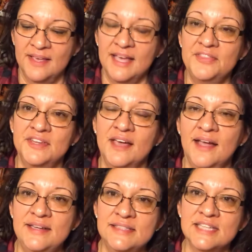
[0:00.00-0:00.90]
In the
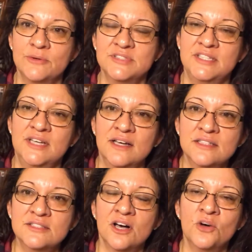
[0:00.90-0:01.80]
90s, I was a young
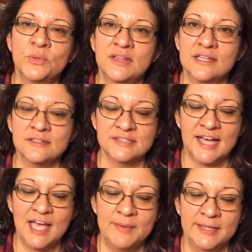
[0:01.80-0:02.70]
adult with little
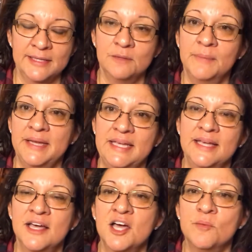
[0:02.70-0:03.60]
time and little money.
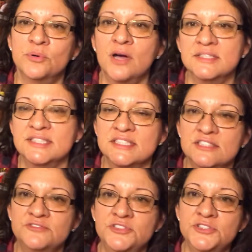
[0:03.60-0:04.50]
Processed
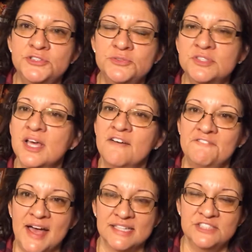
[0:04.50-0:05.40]
foods,
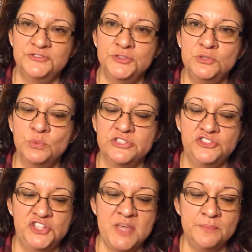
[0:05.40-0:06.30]
fast food was
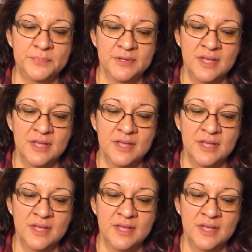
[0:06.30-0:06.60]
cheap.